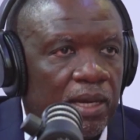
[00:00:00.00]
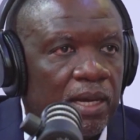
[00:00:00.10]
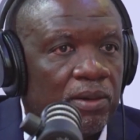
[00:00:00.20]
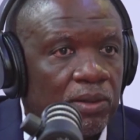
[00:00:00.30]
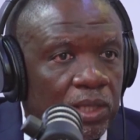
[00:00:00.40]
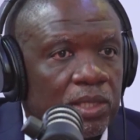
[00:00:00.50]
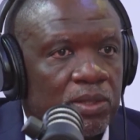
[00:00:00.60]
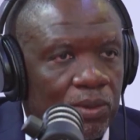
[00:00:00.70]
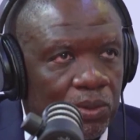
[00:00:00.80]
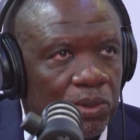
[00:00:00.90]
And
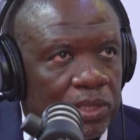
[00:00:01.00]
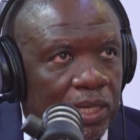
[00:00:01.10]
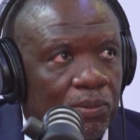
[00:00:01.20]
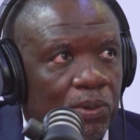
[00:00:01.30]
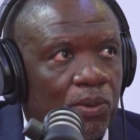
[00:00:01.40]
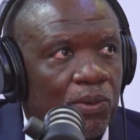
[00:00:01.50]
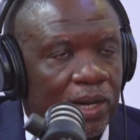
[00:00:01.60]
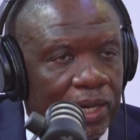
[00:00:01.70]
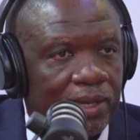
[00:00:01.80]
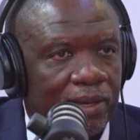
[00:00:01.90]
these locos that were
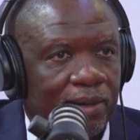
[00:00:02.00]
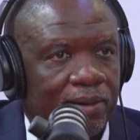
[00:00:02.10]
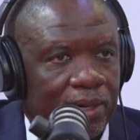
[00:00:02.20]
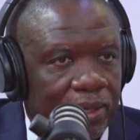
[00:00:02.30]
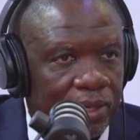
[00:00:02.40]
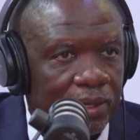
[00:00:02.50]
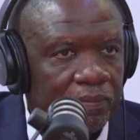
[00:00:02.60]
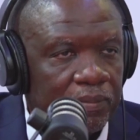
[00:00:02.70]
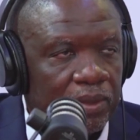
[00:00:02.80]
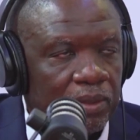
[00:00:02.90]
already running,
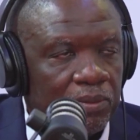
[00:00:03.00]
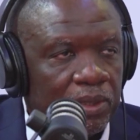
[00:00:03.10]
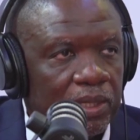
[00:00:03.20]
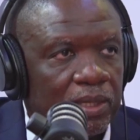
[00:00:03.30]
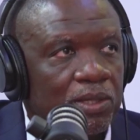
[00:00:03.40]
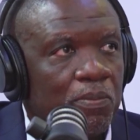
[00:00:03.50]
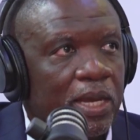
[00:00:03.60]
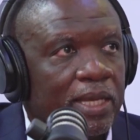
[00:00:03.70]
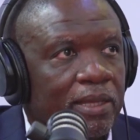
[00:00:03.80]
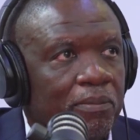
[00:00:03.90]
you needed to
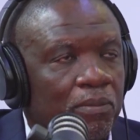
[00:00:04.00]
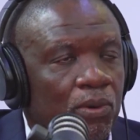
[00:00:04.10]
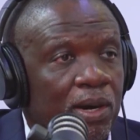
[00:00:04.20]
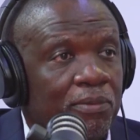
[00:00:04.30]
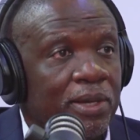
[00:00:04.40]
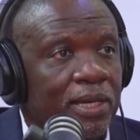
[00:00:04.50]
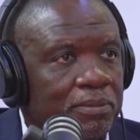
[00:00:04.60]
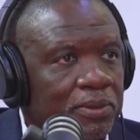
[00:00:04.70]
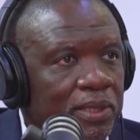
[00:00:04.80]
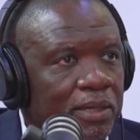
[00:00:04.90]
make them more
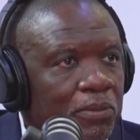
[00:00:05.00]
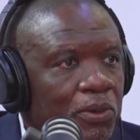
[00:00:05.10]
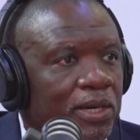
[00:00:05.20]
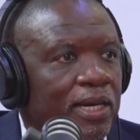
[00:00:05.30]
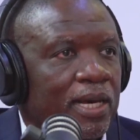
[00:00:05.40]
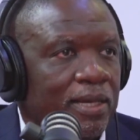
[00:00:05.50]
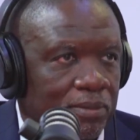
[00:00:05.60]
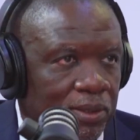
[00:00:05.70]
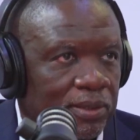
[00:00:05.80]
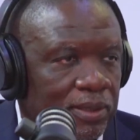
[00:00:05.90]
available and more reliable.